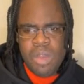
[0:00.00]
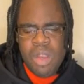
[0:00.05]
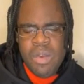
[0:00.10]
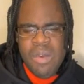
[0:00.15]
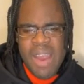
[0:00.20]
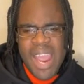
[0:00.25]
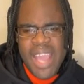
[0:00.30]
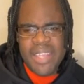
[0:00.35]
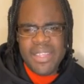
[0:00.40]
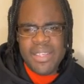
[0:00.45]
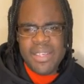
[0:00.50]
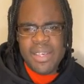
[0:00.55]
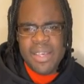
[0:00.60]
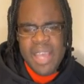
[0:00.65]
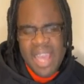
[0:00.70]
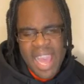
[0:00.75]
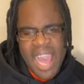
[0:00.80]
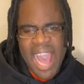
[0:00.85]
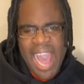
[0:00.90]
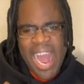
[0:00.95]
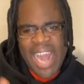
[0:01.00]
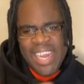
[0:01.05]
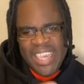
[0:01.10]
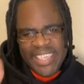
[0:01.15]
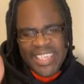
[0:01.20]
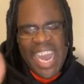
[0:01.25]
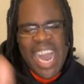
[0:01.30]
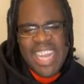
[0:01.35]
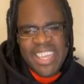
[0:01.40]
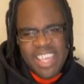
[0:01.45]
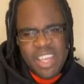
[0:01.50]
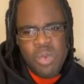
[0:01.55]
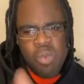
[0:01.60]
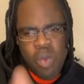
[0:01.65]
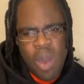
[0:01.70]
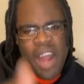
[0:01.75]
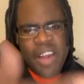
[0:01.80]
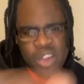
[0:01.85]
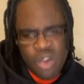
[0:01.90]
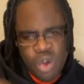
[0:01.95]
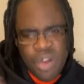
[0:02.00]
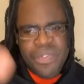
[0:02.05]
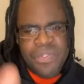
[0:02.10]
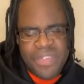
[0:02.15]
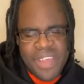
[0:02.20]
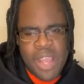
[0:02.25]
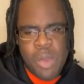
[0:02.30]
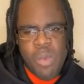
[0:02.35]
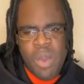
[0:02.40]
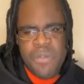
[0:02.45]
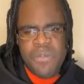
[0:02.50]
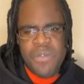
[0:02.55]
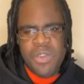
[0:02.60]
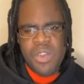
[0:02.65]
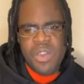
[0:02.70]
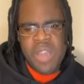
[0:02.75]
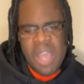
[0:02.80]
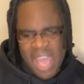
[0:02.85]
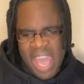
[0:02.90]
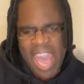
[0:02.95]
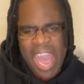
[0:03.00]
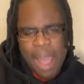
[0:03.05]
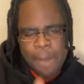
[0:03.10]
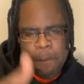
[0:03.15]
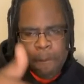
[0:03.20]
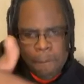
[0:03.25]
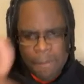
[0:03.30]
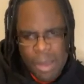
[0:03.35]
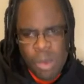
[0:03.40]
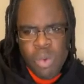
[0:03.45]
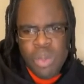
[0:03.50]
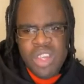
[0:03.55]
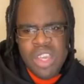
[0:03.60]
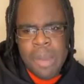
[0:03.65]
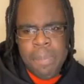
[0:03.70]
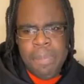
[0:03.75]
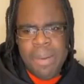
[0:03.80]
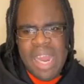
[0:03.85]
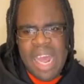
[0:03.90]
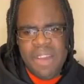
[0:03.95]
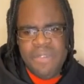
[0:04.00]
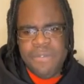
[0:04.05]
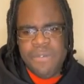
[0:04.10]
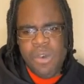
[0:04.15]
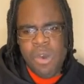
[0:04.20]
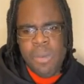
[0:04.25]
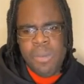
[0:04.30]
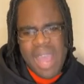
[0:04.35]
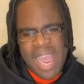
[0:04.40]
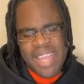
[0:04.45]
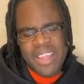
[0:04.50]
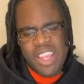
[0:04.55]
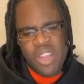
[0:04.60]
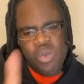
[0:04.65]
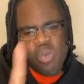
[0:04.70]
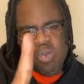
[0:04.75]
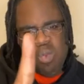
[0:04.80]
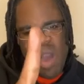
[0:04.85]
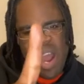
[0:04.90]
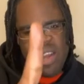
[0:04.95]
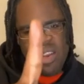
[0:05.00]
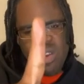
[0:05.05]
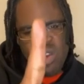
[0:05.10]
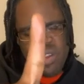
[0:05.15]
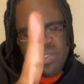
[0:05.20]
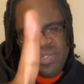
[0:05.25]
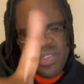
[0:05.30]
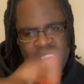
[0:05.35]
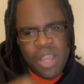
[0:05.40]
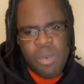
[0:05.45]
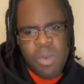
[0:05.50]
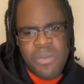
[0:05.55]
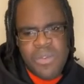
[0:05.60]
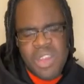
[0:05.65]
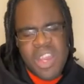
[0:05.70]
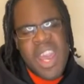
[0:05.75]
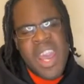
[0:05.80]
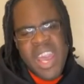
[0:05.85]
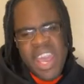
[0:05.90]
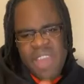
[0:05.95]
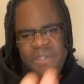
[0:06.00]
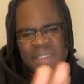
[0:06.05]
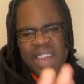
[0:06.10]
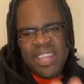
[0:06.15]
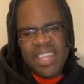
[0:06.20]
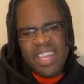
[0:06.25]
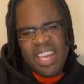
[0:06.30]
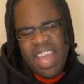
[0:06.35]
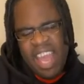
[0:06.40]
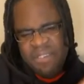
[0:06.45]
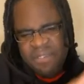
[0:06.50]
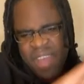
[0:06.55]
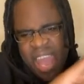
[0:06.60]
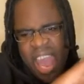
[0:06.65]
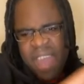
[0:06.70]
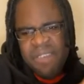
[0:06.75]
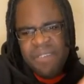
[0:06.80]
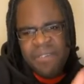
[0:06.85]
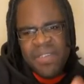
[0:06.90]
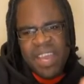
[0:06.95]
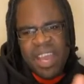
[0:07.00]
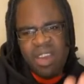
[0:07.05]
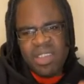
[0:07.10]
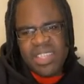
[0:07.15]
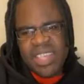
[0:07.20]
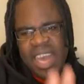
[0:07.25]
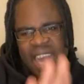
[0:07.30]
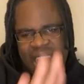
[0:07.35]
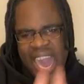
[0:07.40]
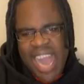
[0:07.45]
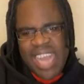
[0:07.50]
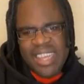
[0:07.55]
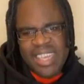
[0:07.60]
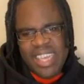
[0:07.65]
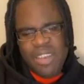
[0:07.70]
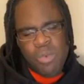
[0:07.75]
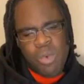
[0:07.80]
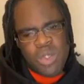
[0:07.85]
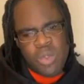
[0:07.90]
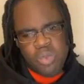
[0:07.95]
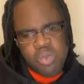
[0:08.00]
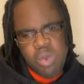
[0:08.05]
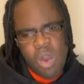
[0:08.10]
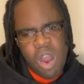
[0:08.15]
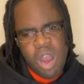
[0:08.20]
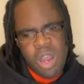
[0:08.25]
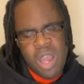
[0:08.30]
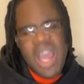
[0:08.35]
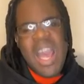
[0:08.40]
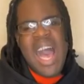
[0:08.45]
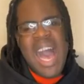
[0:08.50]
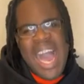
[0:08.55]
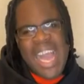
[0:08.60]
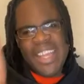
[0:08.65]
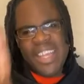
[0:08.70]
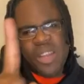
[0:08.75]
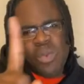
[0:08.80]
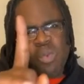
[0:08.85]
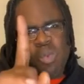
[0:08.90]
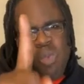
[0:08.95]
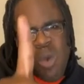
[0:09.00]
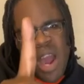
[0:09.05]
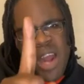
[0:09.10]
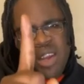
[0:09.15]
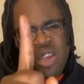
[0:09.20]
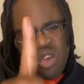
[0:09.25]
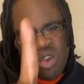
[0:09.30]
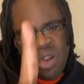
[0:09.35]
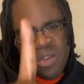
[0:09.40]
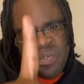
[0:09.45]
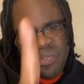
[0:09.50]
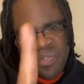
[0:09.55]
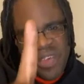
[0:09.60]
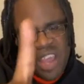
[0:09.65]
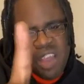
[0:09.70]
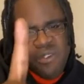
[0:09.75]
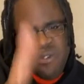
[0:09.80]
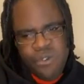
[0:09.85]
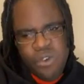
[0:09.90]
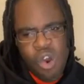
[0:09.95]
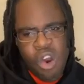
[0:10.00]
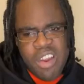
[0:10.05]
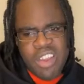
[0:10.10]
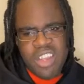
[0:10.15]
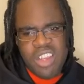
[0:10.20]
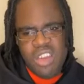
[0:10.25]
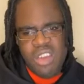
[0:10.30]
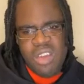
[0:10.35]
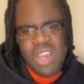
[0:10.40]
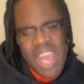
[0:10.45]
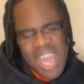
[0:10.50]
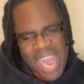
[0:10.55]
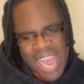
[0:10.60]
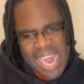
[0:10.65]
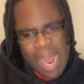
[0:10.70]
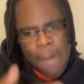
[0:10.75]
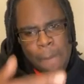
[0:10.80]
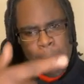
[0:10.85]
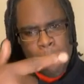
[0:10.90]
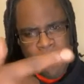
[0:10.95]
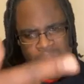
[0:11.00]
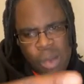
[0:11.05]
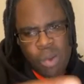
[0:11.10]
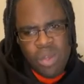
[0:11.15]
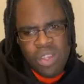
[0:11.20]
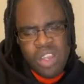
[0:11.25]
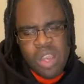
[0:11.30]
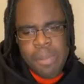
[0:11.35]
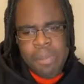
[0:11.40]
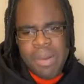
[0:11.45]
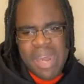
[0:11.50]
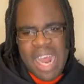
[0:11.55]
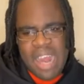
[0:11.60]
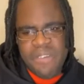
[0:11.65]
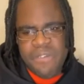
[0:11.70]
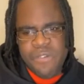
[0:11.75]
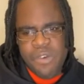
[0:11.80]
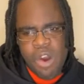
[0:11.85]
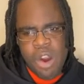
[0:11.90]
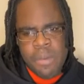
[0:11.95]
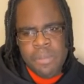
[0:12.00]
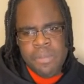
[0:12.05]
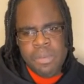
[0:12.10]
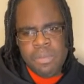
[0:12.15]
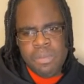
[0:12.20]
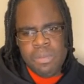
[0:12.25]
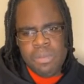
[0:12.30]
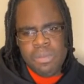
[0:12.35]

right? At least I did one good thing with you. I built your platform. I did one good thing with you. If I did, if everything else I did was wrong, I did one good thing for you and I built your platform.